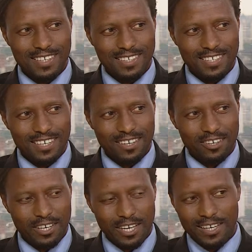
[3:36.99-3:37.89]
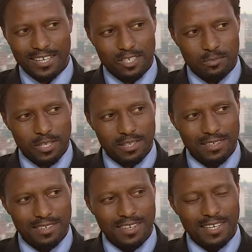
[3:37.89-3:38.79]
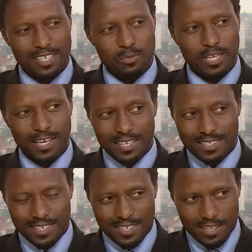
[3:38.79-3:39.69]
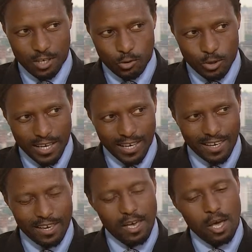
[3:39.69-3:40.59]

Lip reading: General Karake has been arrested in the UK.